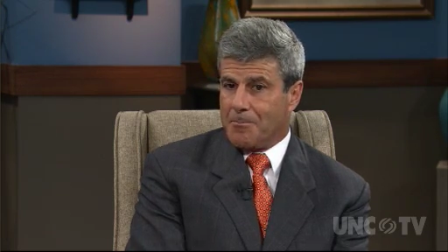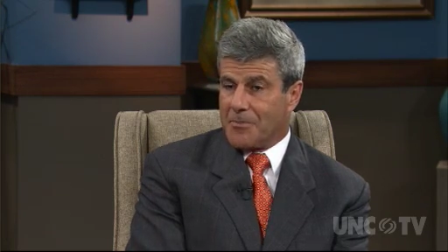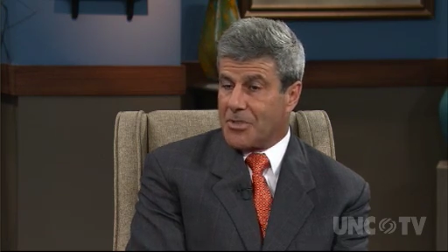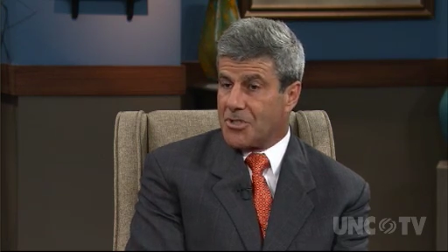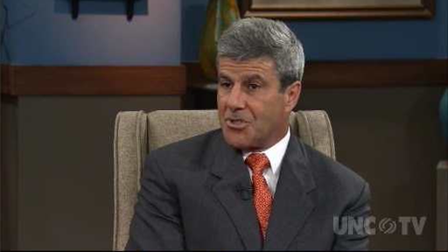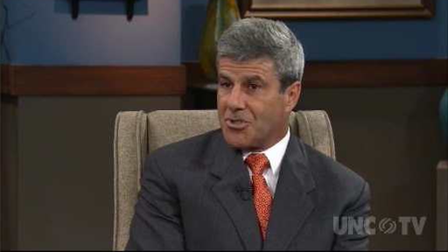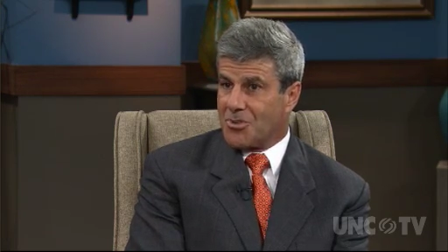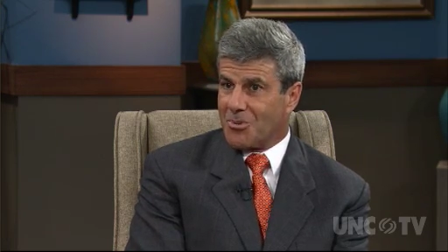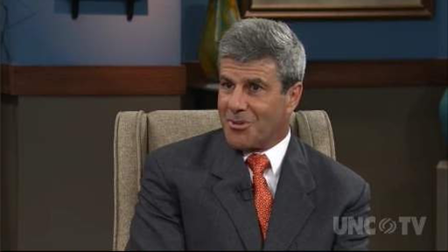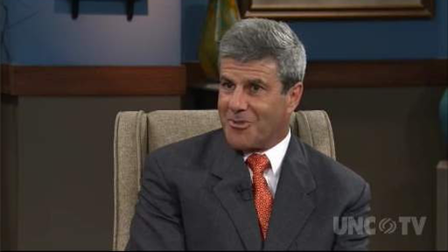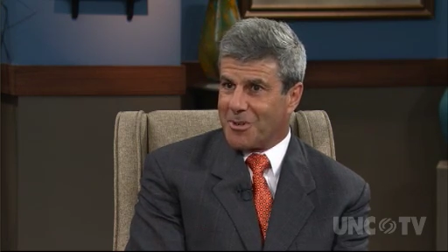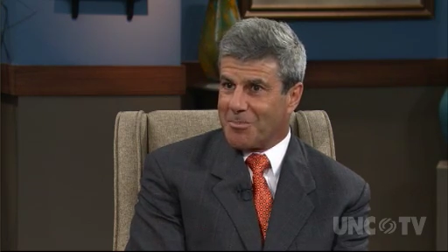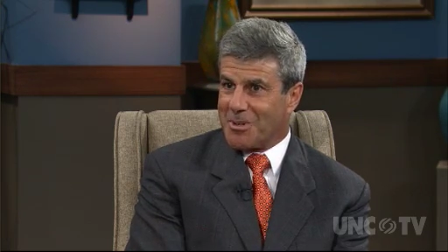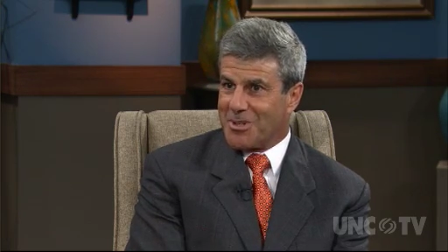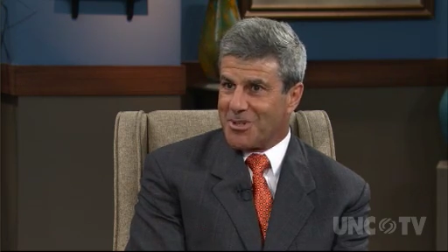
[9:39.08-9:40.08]
This is
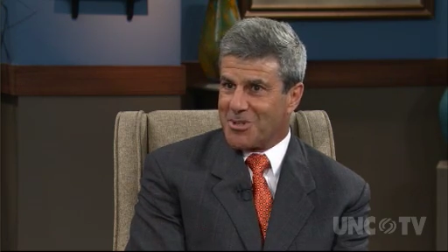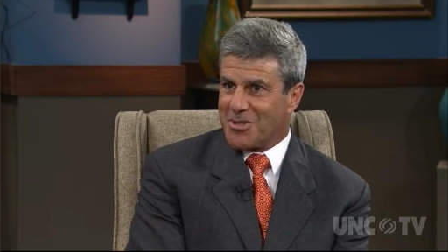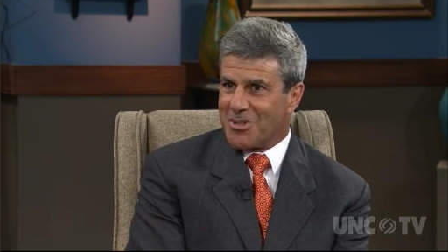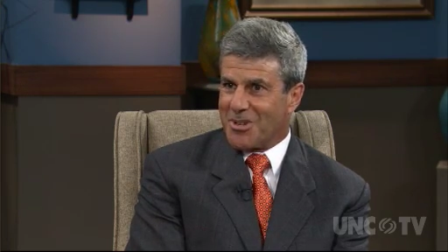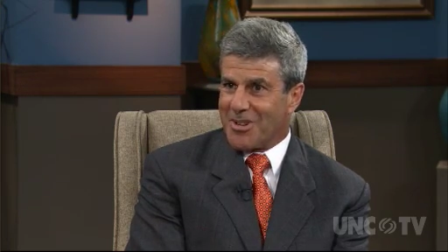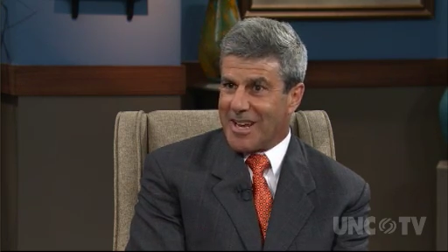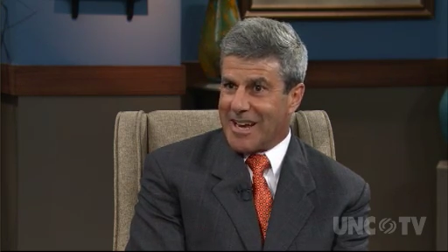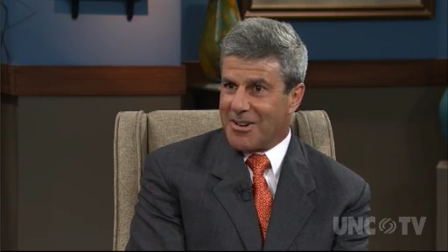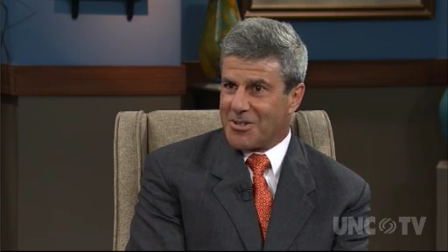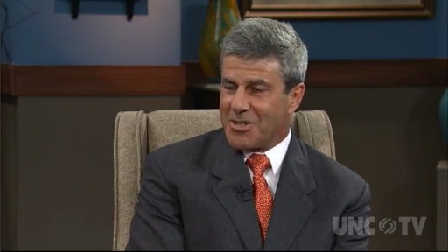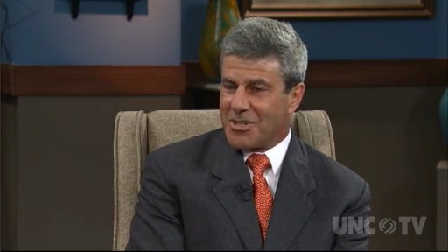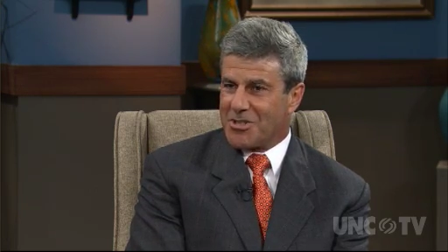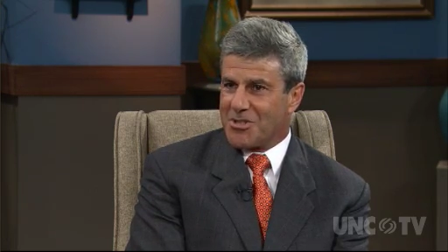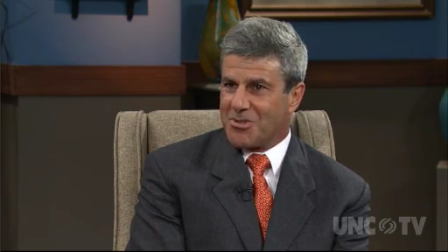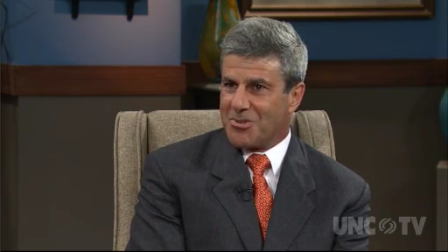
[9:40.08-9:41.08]
terrific because it allows
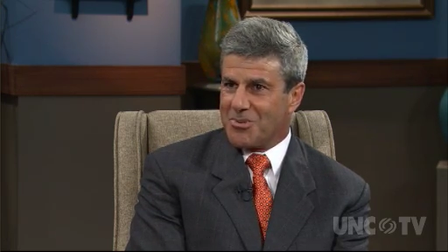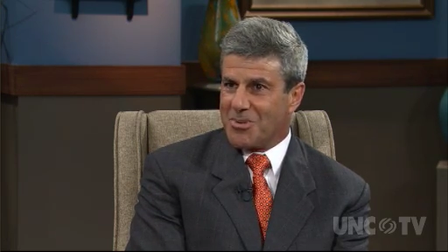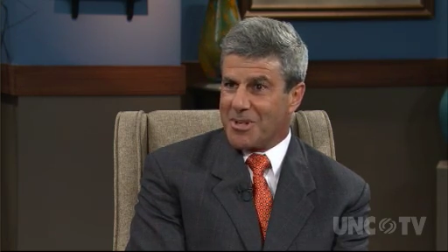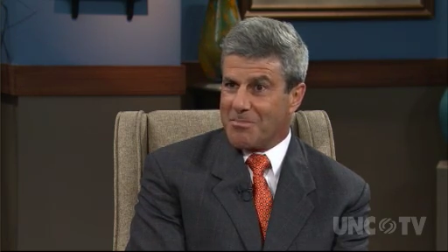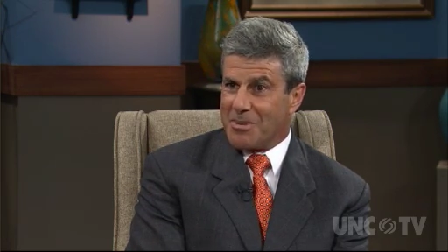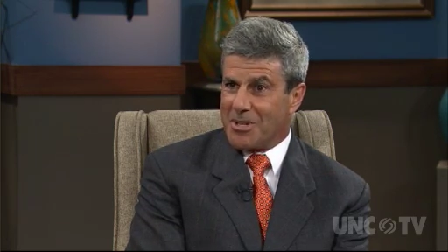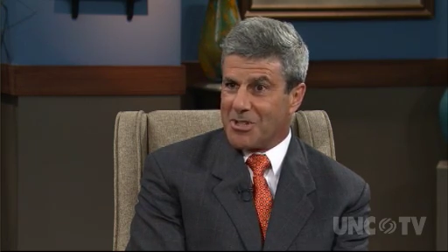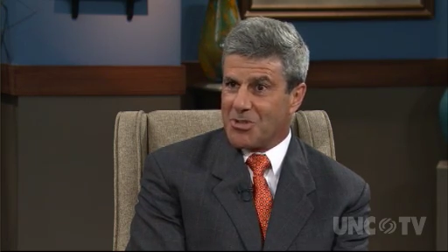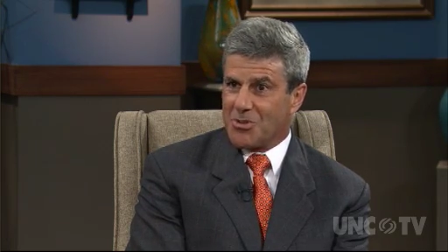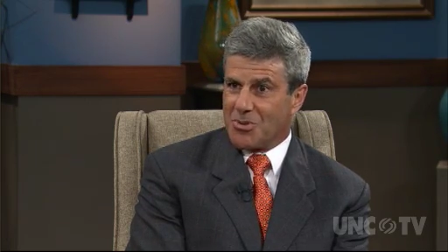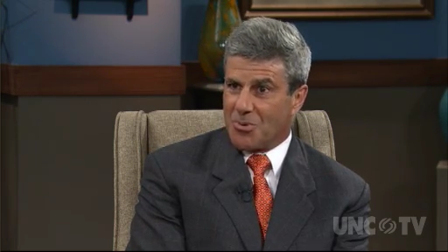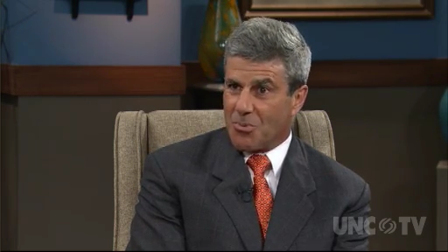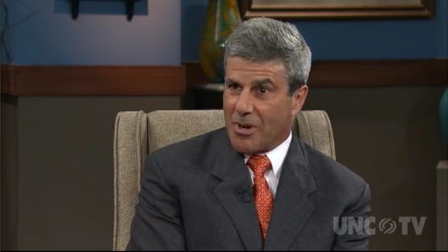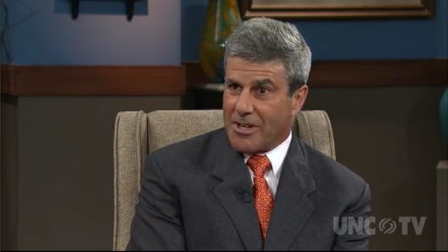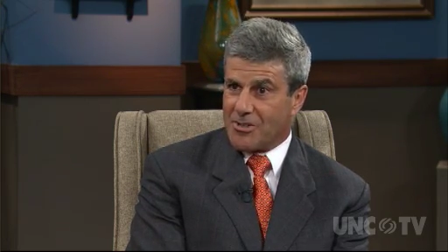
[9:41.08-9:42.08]
us to administer
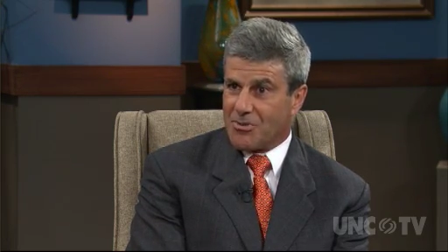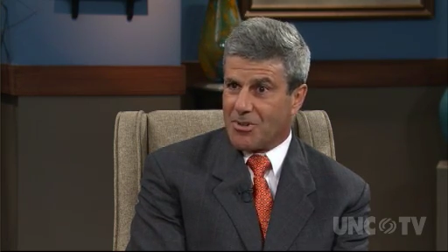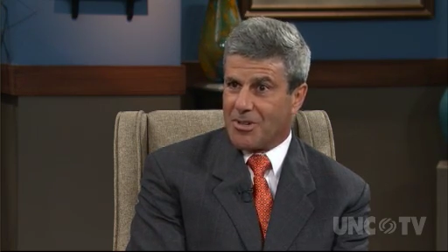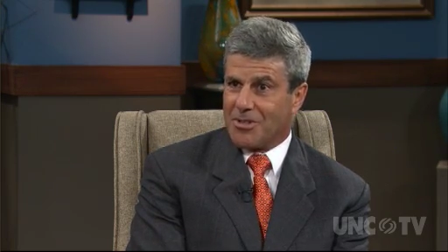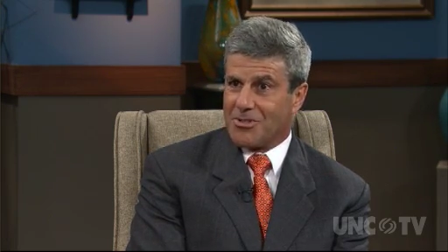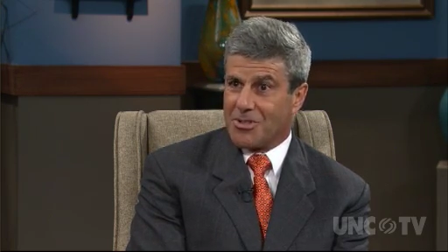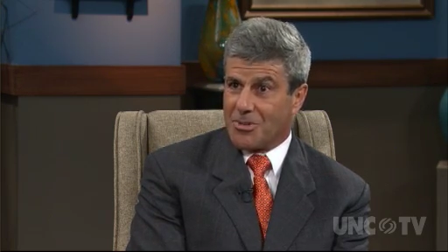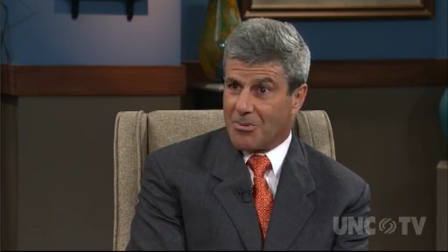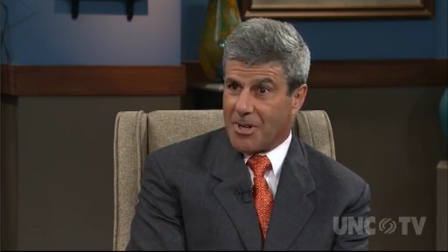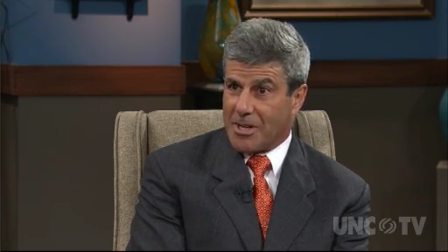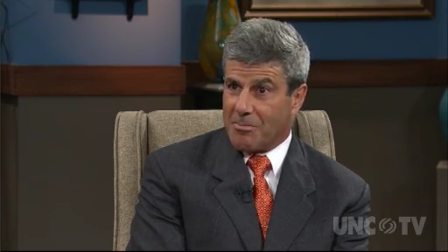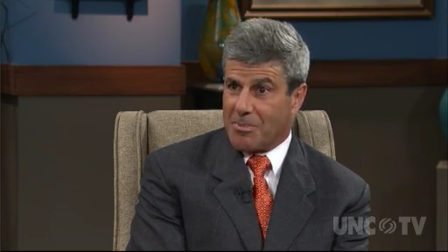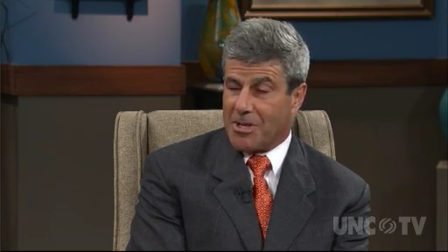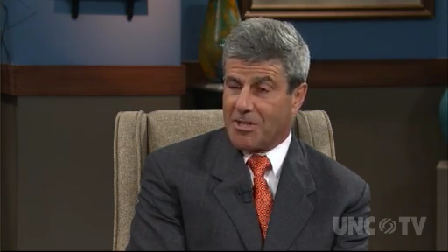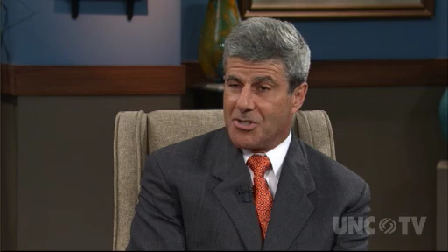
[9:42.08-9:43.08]
the right drug to the
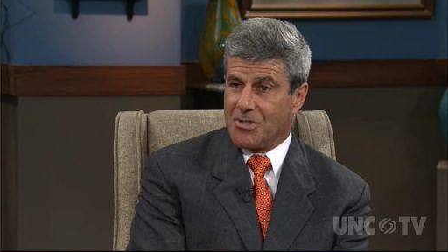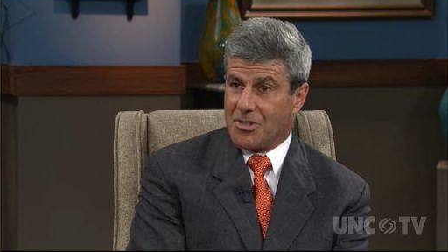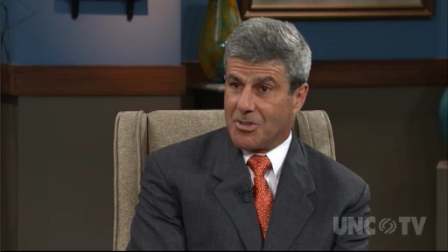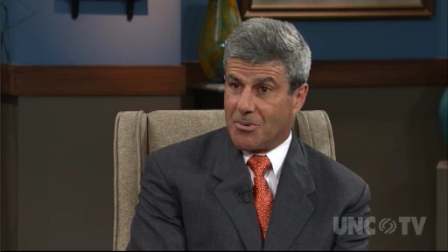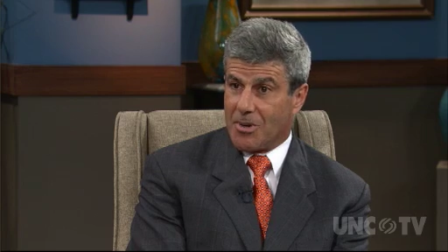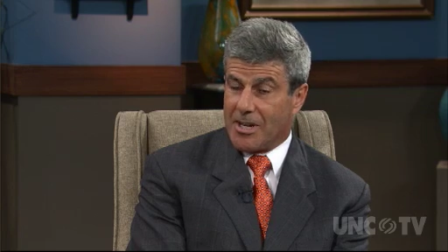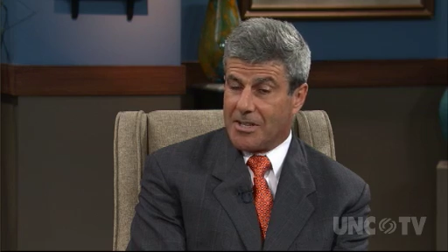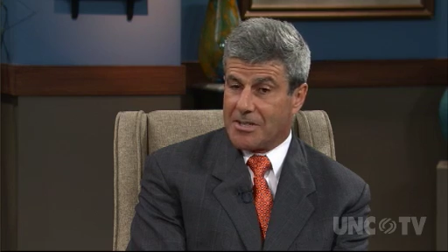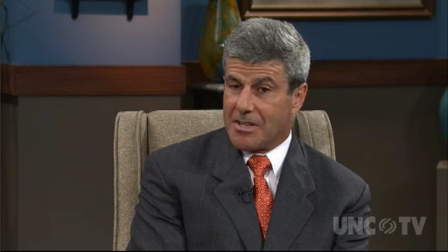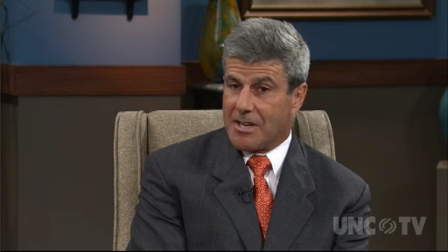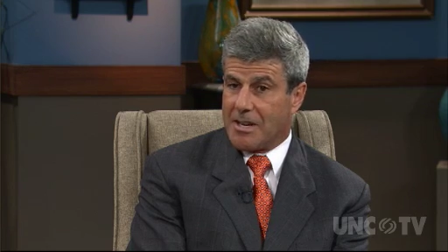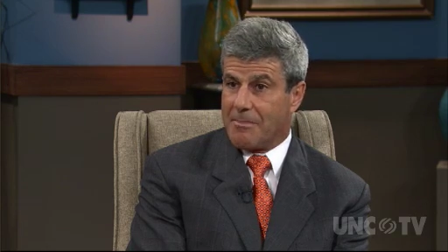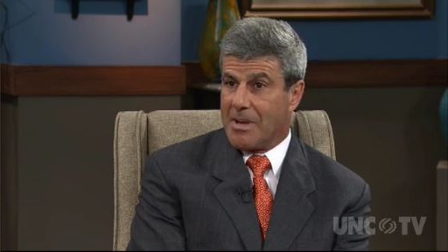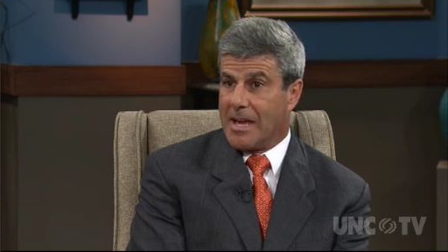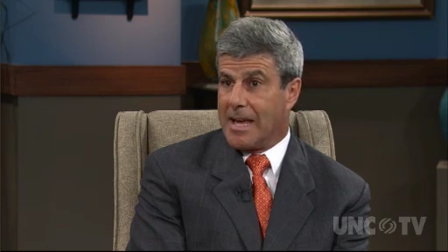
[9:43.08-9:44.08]
right patient at the right
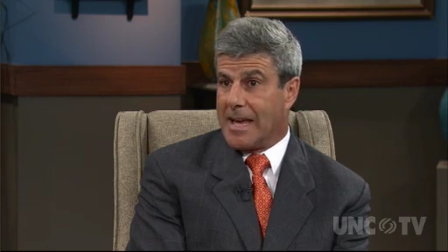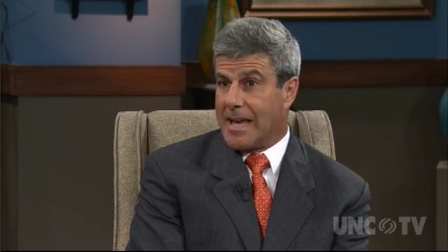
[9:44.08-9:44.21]
time